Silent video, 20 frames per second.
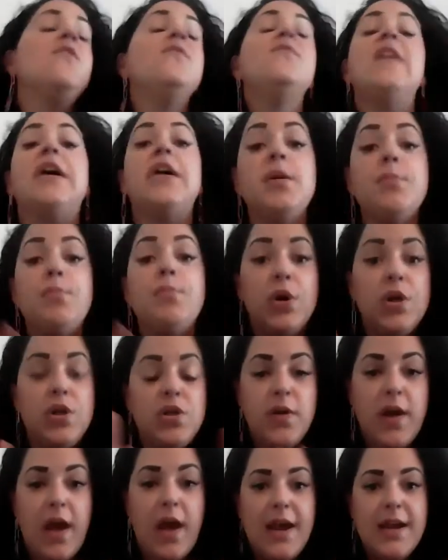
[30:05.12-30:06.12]
Very important,
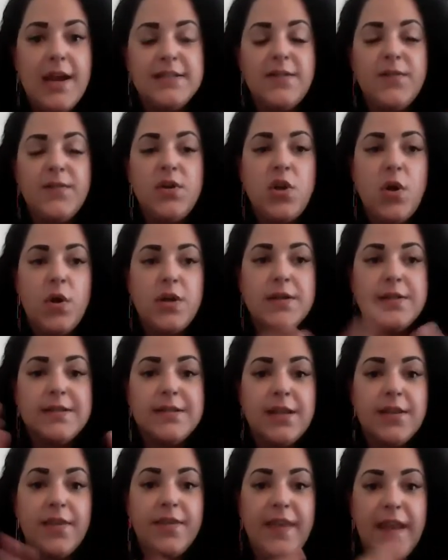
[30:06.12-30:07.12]
you guys. If you notice
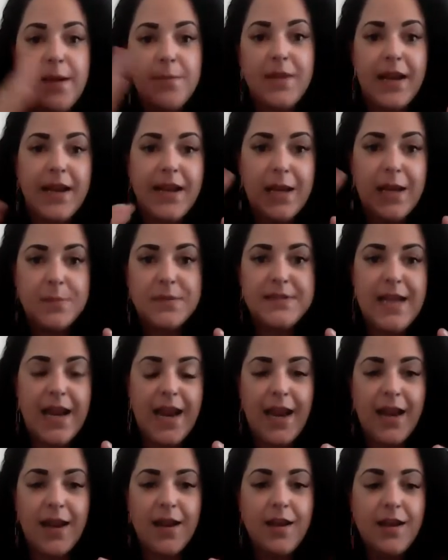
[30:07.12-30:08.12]
the theme that I keep
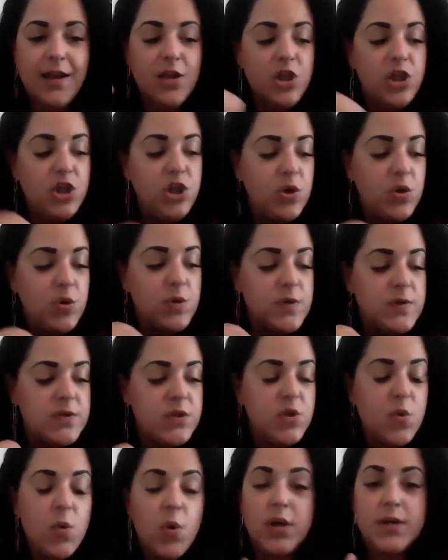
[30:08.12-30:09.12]
saying, use
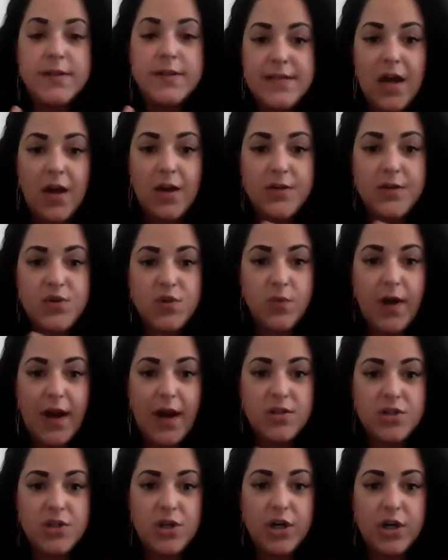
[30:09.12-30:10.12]
your sales
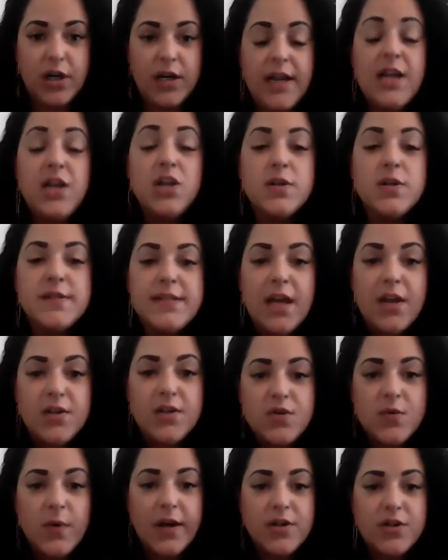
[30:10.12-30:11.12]
director. Your
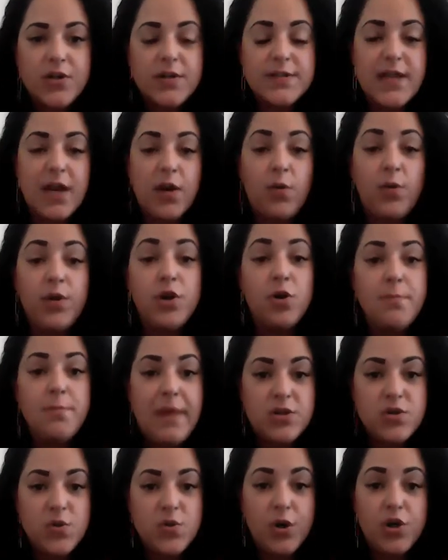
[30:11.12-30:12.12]
sales director is not only your
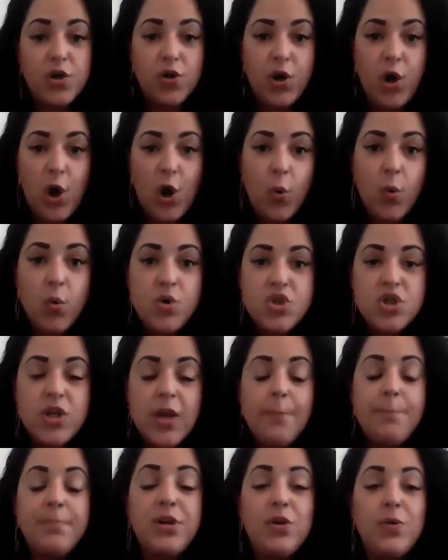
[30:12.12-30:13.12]
mentor and your coach,
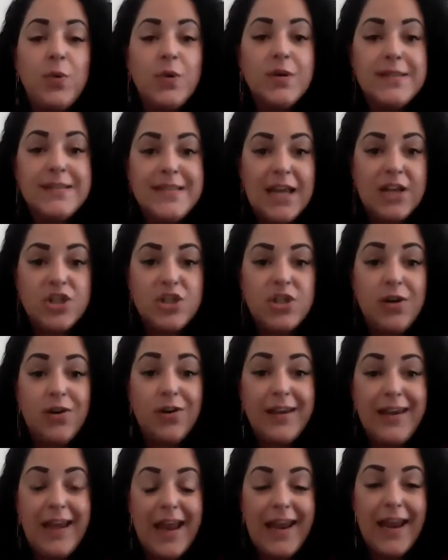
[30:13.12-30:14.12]
but you essentially
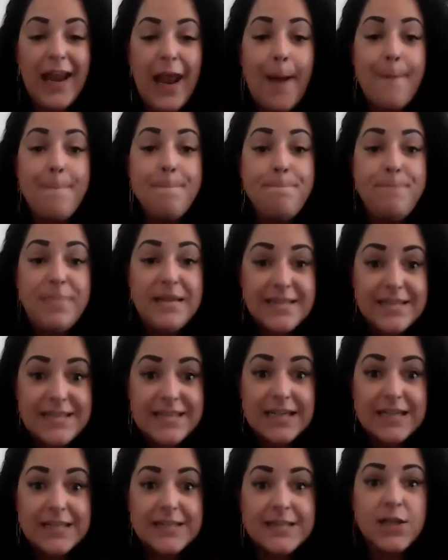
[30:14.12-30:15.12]
are getting a
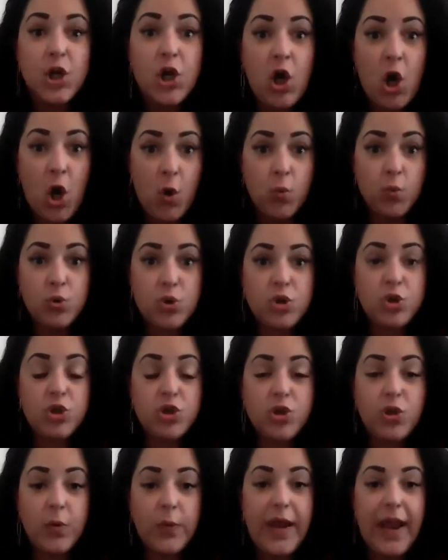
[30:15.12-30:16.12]
business
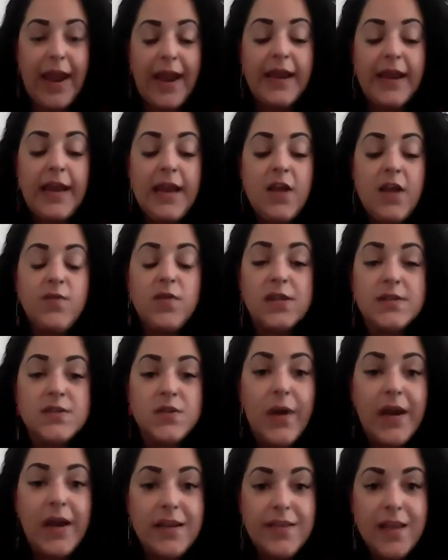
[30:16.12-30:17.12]
coach. Okay. You guys
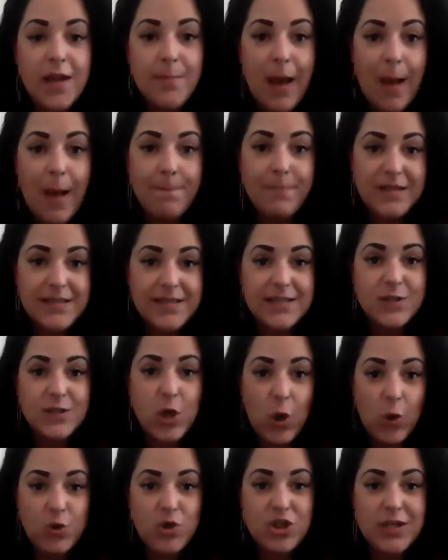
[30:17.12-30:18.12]
know anything about business
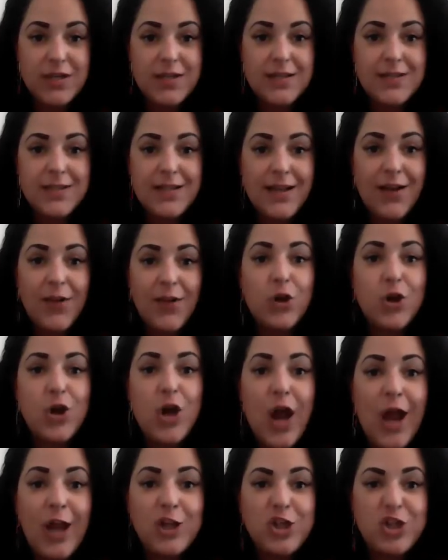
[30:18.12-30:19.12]
coaches? They're
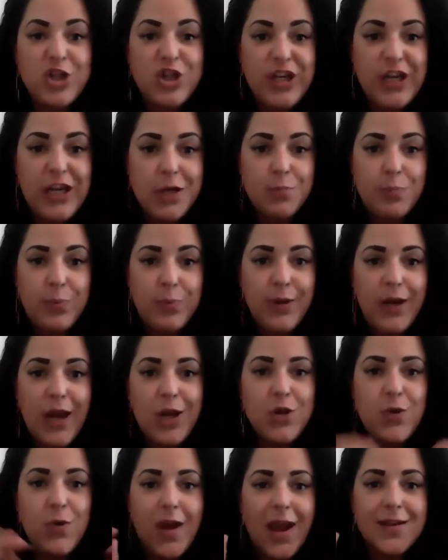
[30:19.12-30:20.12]
not cheap.
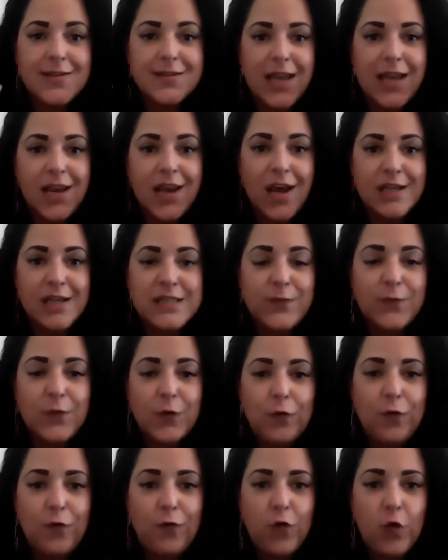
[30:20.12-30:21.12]
And you guys get us
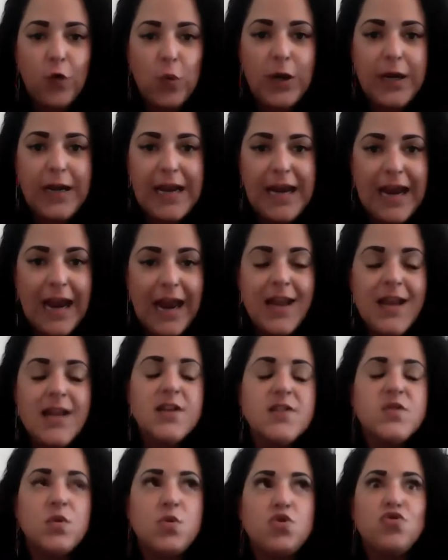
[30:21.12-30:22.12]
for free.
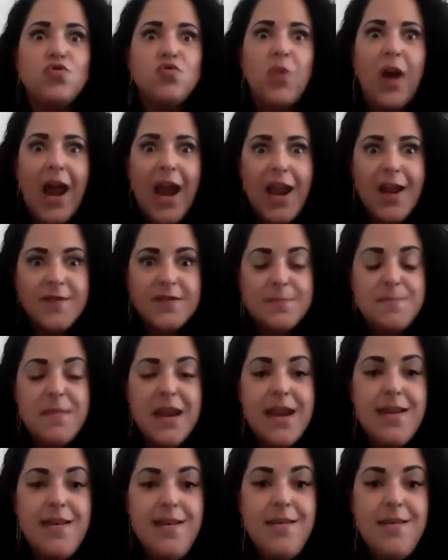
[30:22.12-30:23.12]
So it drives
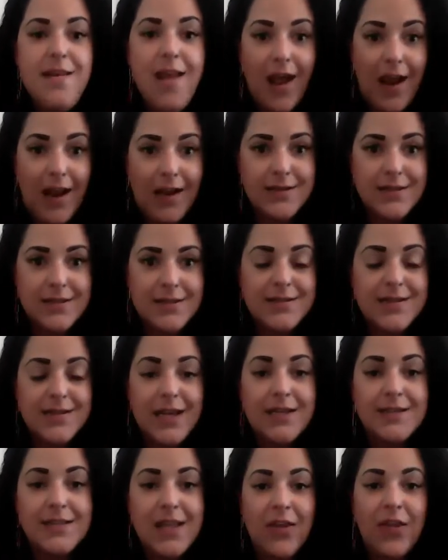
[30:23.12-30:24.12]
me nuts
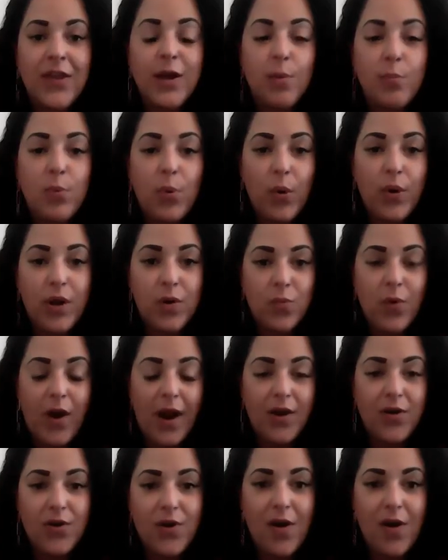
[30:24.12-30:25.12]
that I sound like a broken
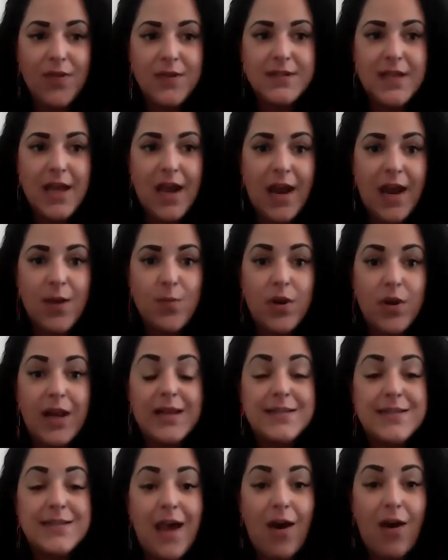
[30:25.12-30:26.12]
record all the time when
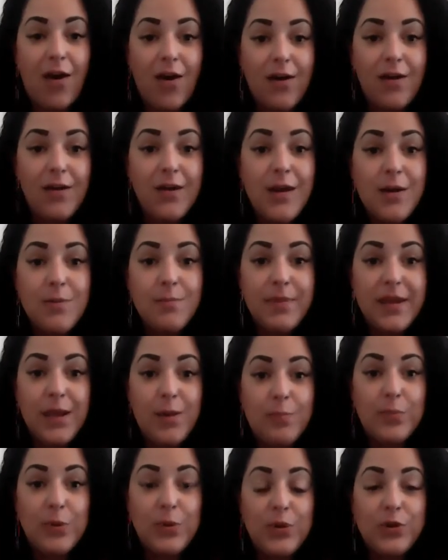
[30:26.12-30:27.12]
I tell
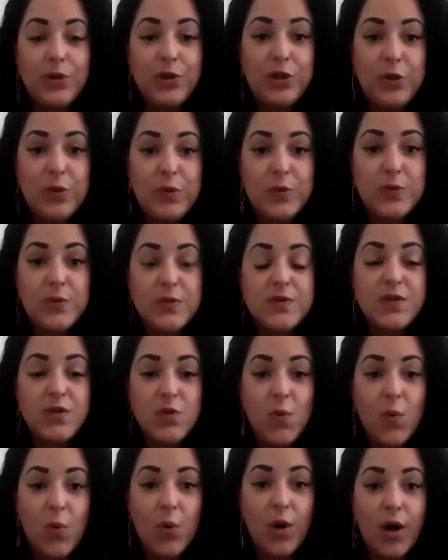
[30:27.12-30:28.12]
people use
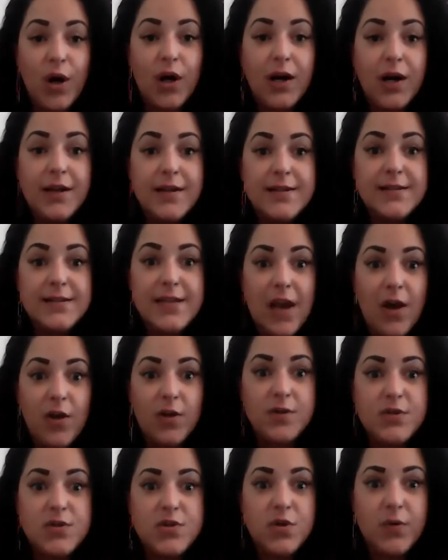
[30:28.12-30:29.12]
your
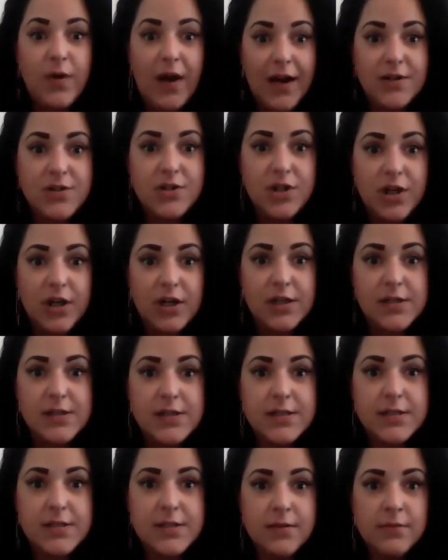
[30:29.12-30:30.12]
sales
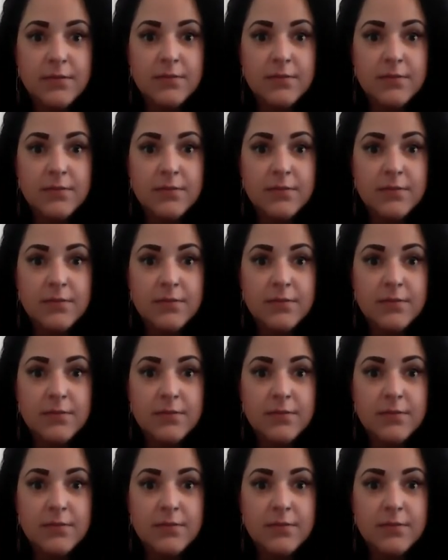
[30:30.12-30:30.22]
directors.